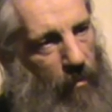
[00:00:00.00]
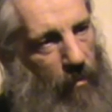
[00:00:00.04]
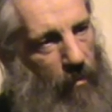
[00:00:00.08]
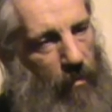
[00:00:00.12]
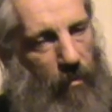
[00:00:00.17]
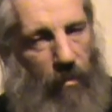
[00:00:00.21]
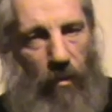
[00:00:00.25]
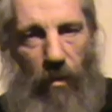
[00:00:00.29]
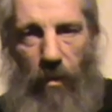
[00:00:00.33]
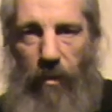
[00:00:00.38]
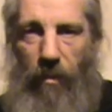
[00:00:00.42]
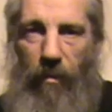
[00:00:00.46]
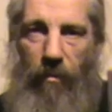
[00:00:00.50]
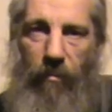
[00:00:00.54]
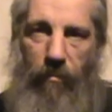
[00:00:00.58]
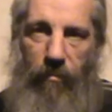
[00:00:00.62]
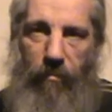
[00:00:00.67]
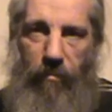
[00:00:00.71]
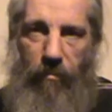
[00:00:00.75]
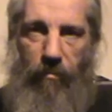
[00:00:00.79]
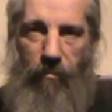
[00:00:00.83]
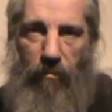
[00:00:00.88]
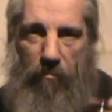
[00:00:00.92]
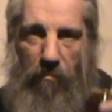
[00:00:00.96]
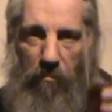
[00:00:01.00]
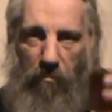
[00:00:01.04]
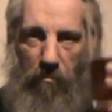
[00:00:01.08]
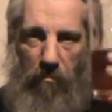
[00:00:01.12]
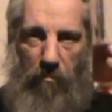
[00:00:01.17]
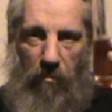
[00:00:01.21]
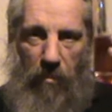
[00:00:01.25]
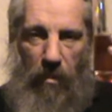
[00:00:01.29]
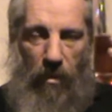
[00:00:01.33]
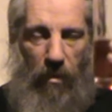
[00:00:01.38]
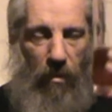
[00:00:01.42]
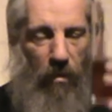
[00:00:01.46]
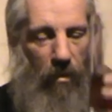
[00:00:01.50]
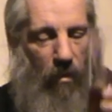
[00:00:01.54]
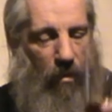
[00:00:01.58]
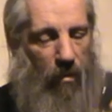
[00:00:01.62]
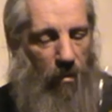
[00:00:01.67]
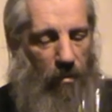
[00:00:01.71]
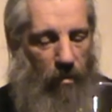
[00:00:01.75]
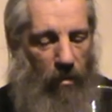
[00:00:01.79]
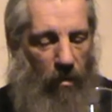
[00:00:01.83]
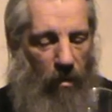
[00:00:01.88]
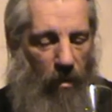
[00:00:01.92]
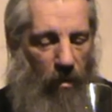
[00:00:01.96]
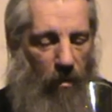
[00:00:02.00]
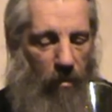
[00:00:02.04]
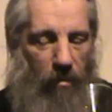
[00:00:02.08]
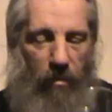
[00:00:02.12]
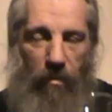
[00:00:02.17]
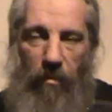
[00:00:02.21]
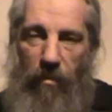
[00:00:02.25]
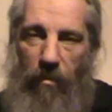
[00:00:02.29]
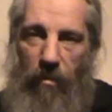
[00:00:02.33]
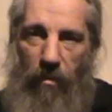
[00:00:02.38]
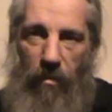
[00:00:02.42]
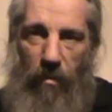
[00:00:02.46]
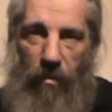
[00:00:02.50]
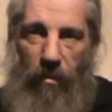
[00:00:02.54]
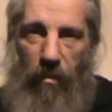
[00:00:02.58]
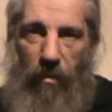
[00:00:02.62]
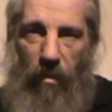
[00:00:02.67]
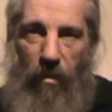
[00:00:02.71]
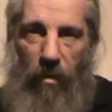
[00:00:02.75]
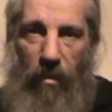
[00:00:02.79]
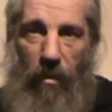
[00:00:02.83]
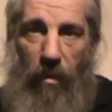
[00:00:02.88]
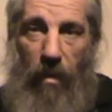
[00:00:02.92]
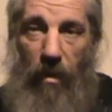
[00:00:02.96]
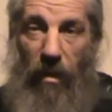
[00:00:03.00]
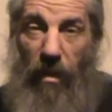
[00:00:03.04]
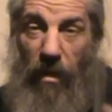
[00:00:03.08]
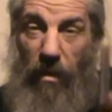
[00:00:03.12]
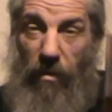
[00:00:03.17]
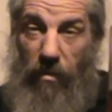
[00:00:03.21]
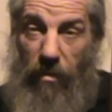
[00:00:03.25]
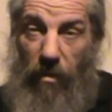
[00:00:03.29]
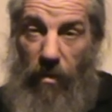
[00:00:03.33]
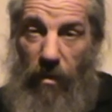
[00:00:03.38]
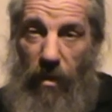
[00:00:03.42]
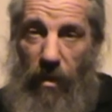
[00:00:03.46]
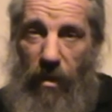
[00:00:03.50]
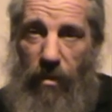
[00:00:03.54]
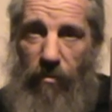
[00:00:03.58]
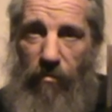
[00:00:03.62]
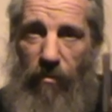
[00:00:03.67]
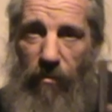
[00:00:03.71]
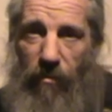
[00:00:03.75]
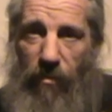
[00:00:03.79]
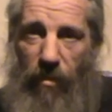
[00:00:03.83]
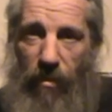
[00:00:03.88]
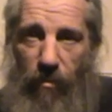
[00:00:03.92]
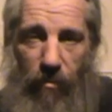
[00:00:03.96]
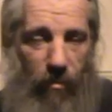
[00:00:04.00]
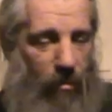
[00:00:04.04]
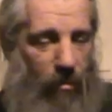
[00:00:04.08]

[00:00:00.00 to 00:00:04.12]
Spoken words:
So cheers, and here's to the next review.